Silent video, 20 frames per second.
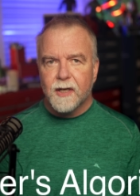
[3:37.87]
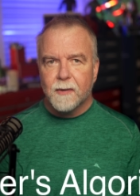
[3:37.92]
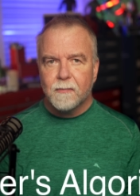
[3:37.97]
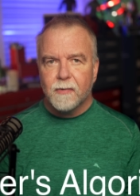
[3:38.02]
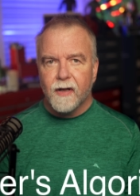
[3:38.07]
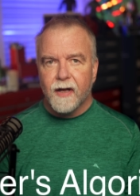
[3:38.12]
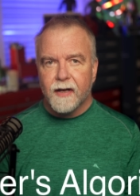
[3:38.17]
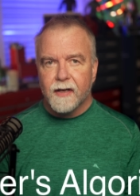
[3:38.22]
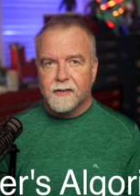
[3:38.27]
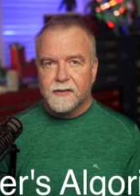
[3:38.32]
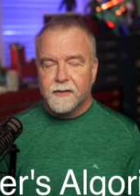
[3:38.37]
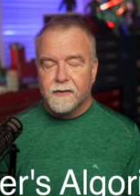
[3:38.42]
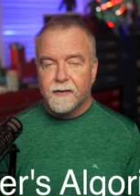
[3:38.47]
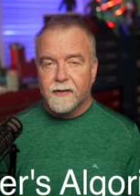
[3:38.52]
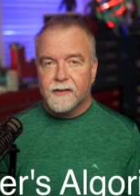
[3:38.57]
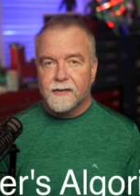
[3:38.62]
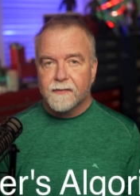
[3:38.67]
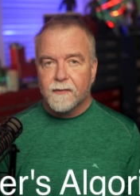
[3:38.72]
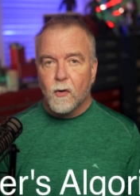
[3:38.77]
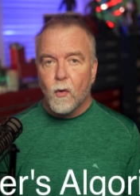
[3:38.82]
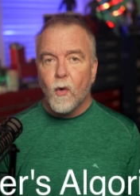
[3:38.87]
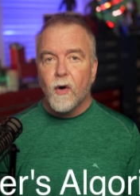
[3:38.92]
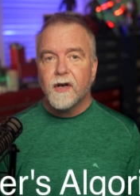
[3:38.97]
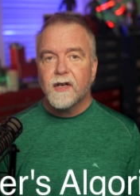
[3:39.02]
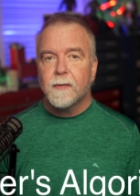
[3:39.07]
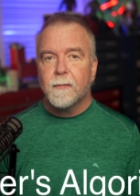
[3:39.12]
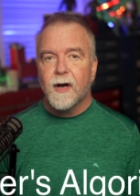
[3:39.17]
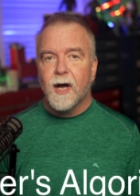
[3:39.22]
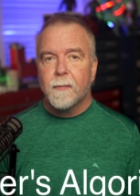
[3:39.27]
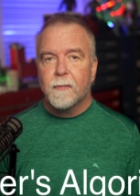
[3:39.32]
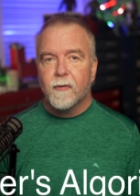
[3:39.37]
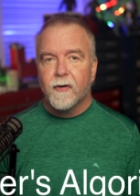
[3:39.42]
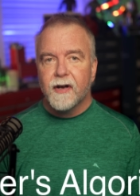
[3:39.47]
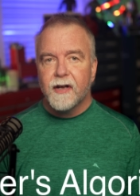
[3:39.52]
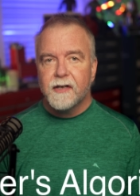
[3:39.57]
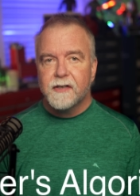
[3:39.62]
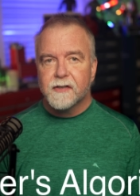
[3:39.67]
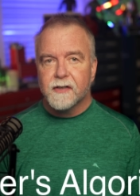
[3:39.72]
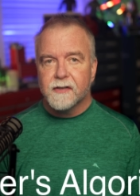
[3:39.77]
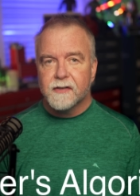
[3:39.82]
apply a series of quantum
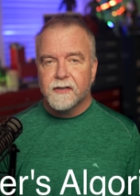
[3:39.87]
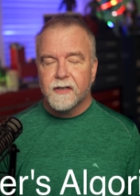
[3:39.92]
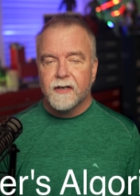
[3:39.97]
operations